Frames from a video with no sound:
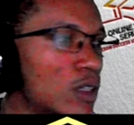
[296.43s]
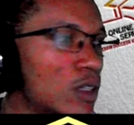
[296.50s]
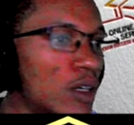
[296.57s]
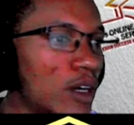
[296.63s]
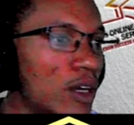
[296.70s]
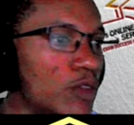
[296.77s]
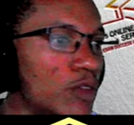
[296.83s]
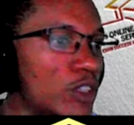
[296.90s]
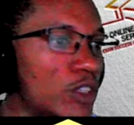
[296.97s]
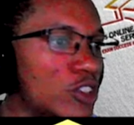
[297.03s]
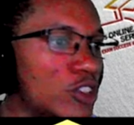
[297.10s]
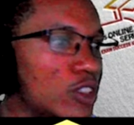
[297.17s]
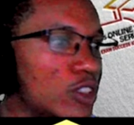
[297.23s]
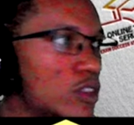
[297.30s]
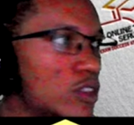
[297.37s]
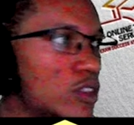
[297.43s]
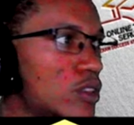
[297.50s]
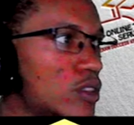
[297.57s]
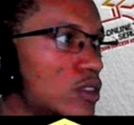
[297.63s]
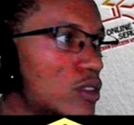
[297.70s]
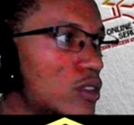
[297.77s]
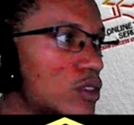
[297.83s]
adventurous.
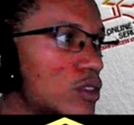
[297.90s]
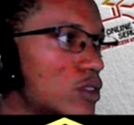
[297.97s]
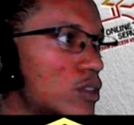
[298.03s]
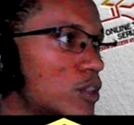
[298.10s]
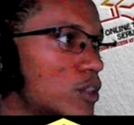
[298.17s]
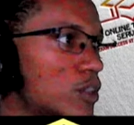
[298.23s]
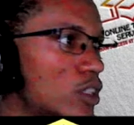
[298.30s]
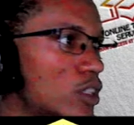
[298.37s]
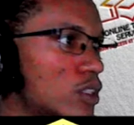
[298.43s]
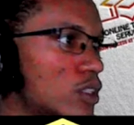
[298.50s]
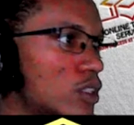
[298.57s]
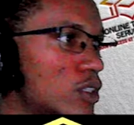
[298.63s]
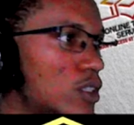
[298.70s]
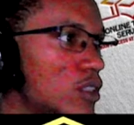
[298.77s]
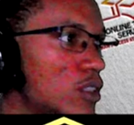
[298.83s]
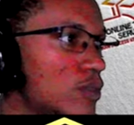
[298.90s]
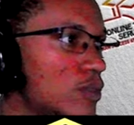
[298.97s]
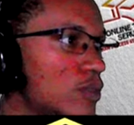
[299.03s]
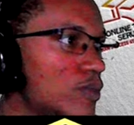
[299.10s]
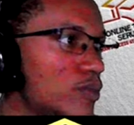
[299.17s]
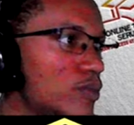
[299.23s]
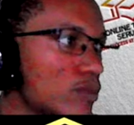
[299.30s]
Just make sure you could see it.
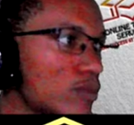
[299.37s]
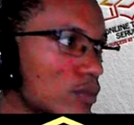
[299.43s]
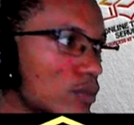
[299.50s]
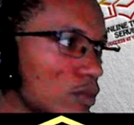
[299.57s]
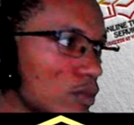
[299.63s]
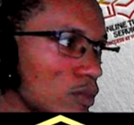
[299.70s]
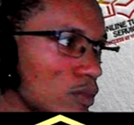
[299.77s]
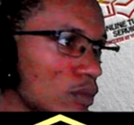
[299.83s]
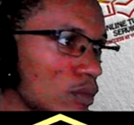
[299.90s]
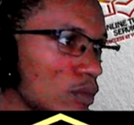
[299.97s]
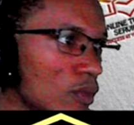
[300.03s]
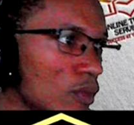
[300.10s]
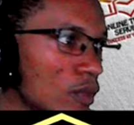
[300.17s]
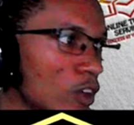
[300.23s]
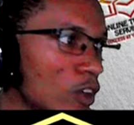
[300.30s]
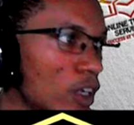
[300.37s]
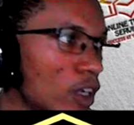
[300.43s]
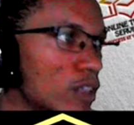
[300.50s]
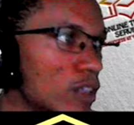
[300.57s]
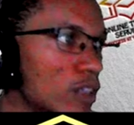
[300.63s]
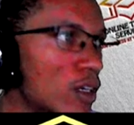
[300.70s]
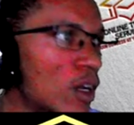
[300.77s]

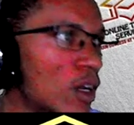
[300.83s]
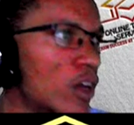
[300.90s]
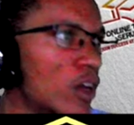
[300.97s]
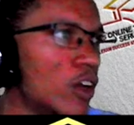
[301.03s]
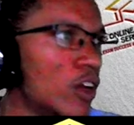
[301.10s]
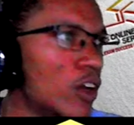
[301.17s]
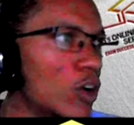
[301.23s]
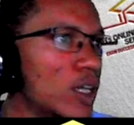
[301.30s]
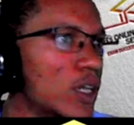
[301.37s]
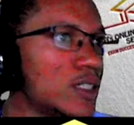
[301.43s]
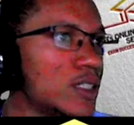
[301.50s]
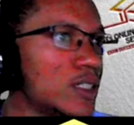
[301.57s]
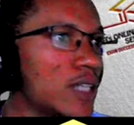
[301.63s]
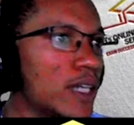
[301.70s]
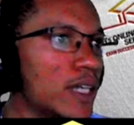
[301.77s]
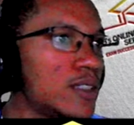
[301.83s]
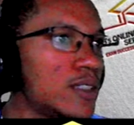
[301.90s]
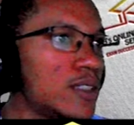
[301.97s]
Alright, Now let's get